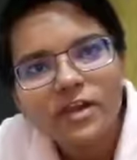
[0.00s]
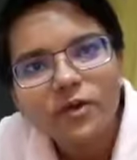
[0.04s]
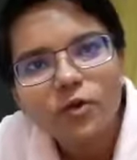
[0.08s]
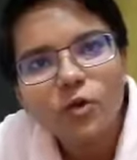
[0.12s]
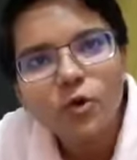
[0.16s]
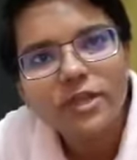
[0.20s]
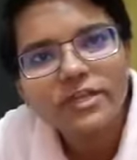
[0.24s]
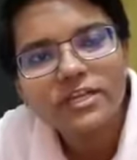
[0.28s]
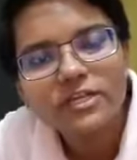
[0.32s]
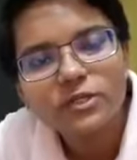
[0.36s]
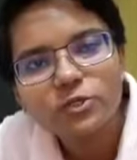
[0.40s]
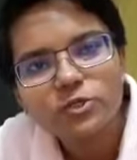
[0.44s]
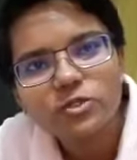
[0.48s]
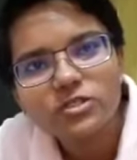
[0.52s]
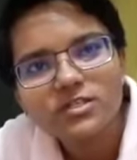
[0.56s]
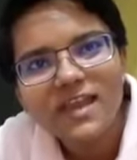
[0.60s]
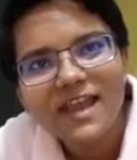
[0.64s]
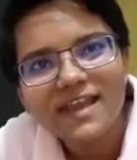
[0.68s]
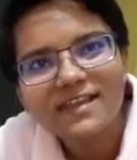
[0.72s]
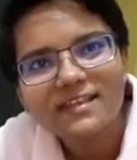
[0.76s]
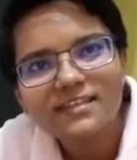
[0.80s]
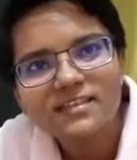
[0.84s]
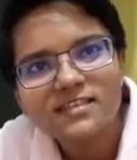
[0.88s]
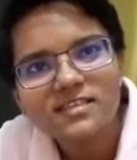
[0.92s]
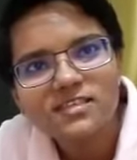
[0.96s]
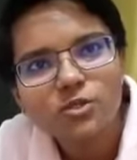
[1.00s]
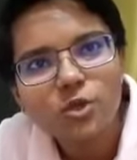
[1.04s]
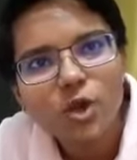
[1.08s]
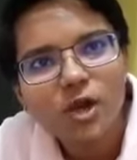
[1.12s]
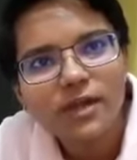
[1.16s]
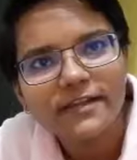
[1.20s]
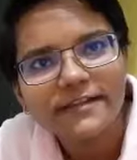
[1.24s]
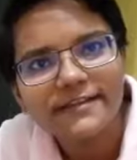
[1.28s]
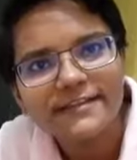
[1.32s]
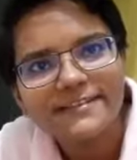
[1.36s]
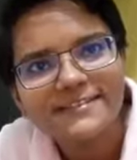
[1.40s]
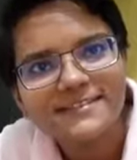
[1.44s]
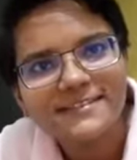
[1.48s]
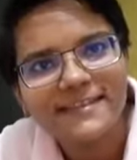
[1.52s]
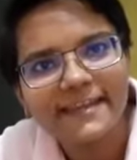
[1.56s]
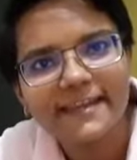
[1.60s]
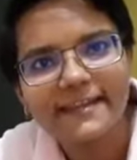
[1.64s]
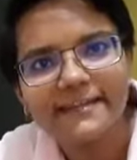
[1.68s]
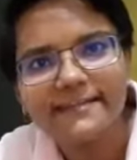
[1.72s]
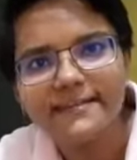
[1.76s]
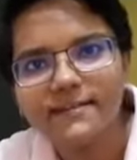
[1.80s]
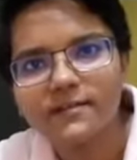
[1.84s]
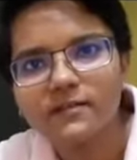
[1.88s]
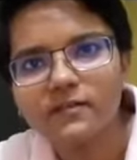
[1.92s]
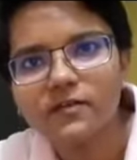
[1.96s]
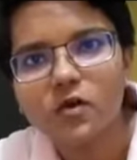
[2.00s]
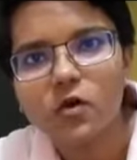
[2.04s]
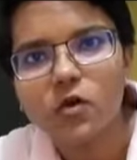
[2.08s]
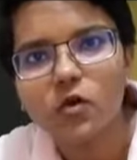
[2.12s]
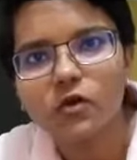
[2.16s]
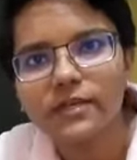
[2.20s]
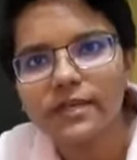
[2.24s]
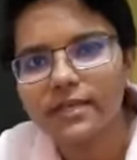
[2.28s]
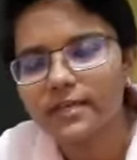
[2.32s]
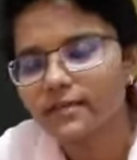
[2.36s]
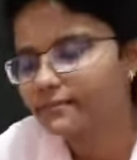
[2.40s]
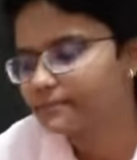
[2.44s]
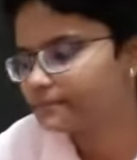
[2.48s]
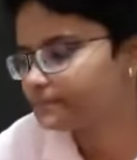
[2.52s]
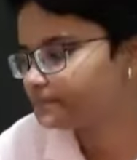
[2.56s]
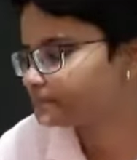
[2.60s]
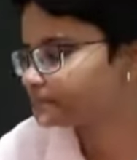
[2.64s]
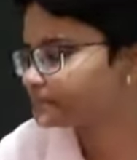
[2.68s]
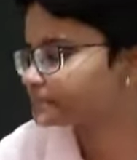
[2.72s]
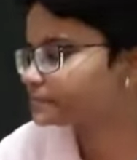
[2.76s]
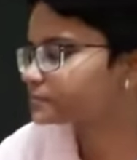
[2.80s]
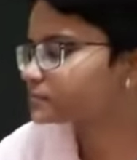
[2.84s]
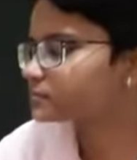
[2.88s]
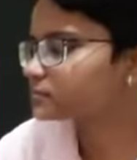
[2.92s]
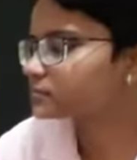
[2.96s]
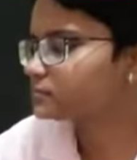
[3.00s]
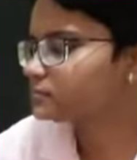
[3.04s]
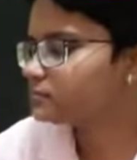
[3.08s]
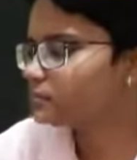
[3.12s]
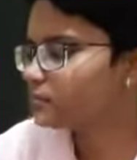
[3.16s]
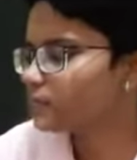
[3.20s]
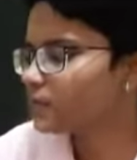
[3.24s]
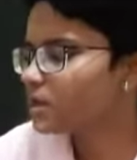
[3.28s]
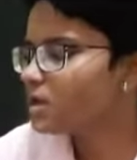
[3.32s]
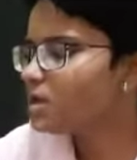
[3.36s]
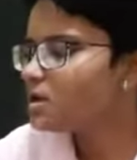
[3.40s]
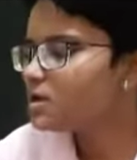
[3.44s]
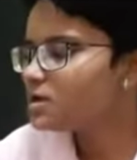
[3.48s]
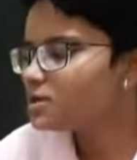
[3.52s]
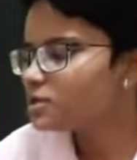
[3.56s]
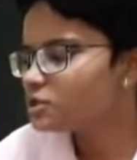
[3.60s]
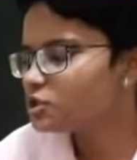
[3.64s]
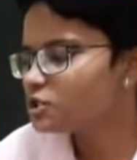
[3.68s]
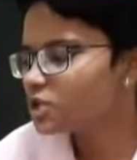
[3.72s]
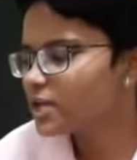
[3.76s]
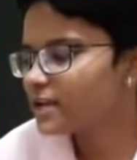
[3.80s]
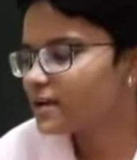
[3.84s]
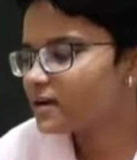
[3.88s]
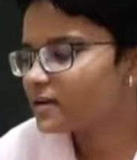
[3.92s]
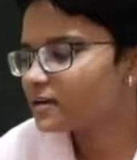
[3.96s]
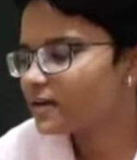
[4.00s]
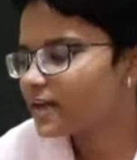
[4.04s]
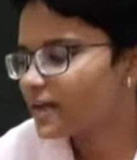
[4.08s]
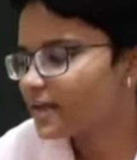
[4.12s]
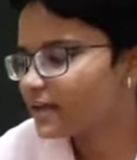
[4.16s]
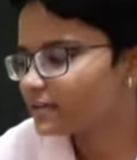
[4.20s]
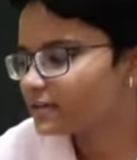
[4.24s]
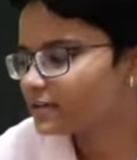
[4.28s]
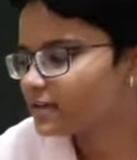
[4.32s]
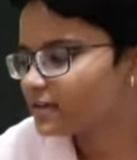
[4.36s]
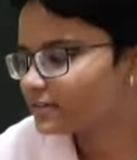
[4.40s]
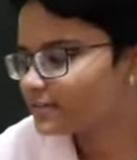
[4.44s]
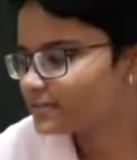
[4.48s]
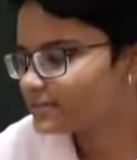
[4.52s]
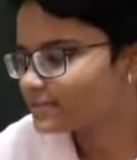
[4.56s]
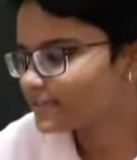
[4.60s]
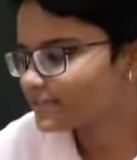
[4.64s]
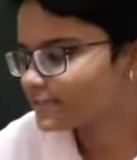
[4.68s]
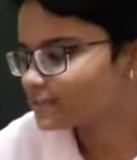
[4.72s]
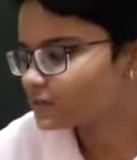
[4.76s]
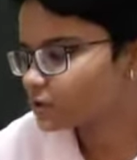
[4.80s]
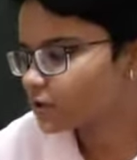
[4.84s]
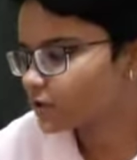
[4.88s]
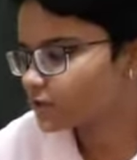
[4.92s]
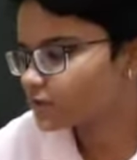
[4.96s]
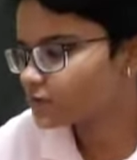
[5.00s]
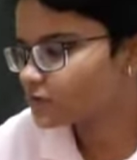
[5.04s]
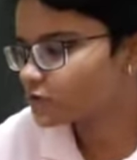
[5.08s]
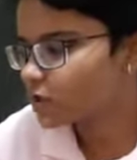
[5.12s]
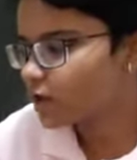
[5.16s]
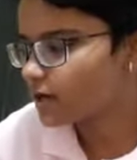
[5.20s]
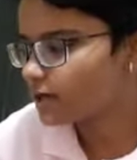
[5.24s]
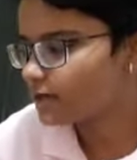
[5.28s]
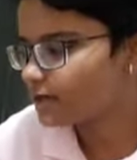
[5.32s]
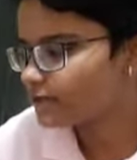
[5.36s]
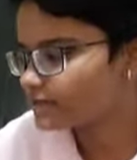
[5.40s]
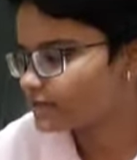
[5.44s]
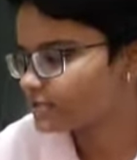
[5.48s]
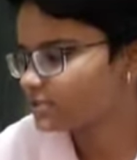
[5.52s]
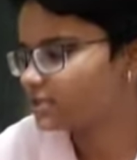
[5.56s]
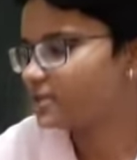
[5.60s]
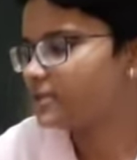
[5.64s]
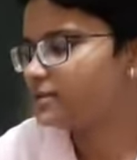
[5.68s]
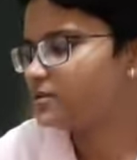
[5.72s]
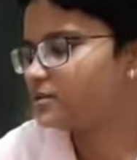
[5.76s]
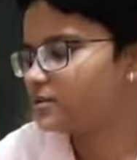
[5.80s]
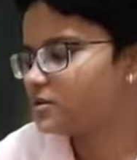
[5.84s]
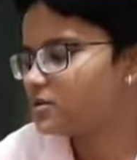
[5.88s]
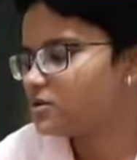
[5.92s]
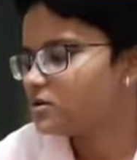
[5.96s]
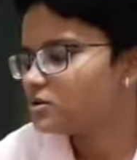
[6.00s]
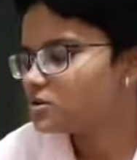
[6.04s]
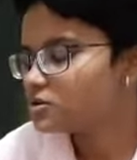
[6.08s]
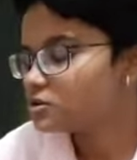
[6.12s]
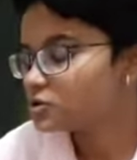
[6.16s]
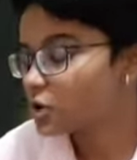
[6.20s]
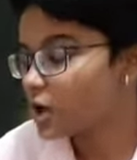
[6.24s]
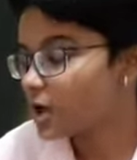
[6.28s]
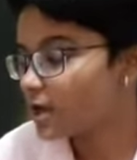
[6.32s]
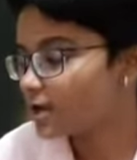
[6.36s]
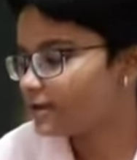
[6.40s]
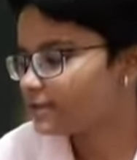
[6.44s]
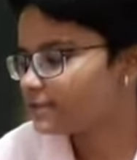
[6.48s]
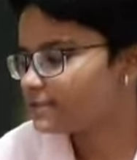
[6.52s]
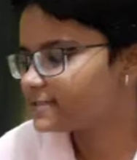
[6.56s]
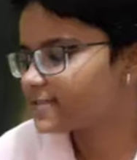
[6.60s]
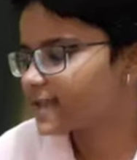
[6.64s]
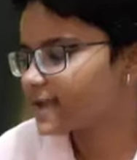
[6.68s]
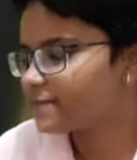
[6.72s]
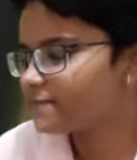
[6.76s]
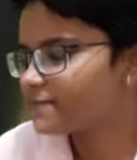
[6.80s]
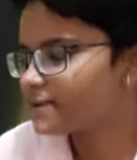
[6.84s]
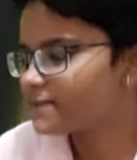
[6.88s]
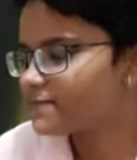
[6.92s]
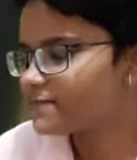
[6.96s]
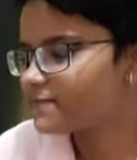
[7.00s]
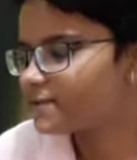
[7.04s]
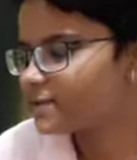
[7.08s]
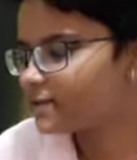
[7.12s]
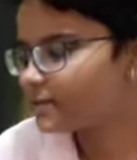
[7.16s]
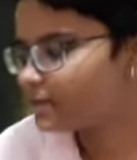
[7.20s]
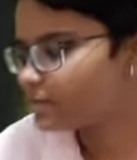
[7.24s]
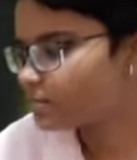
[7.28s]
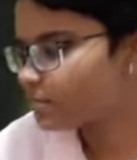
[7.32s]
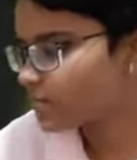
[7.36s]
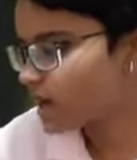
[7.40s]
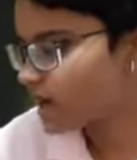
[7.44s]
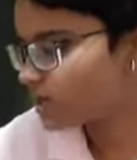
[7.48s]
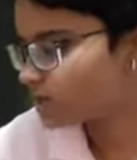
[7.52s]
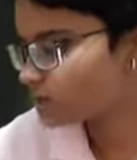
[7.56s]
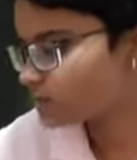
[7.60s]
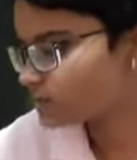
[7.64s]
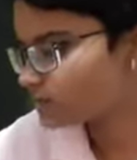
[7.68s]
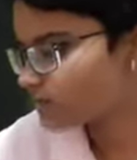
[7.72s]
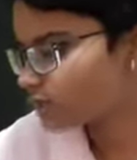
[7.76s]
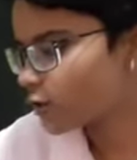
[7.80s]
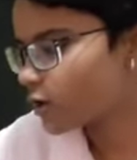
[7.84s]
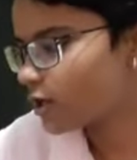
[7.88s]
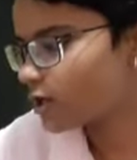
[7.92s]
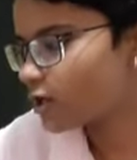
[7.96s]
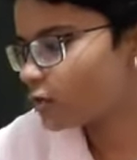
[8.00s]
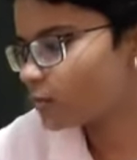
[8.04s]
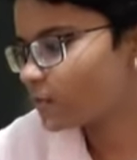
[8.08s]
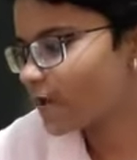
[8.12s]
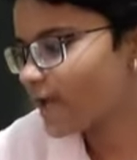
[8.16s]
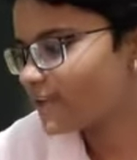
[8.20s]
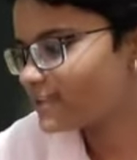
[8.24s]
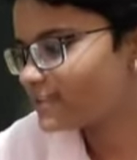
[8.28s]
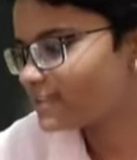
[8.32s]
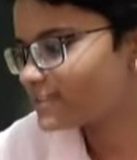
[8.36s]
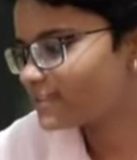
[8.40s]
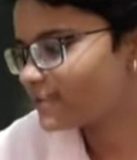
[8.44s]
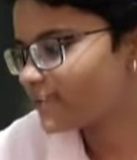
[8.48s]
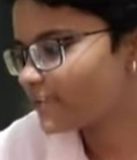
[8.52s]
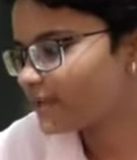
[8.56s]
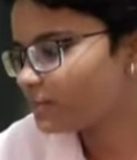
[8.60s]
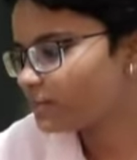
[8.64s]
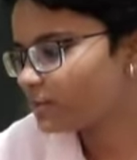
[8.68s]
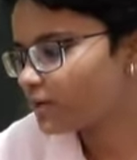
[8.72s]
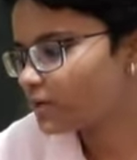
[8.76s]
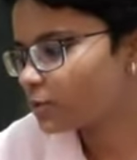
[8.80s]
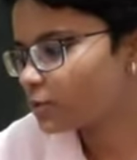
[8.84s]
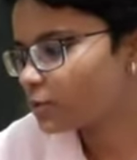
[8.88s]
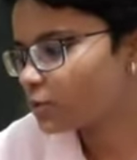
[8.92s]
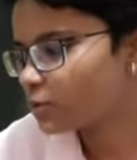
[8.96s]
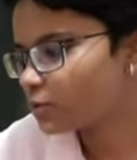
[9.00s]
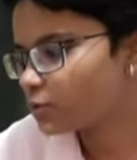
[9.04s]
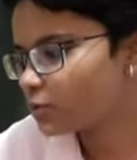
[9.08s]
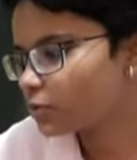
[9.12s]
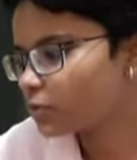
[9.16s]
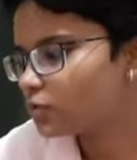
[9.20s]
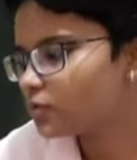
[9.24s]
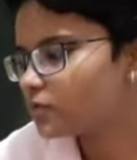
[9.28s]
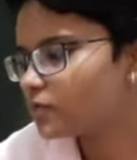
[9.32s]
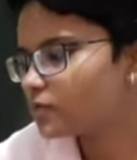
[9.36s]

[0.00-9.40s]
are going to start the solid state. Okay. General characteristics of solid state. Solids have definite mass, volume and shape due to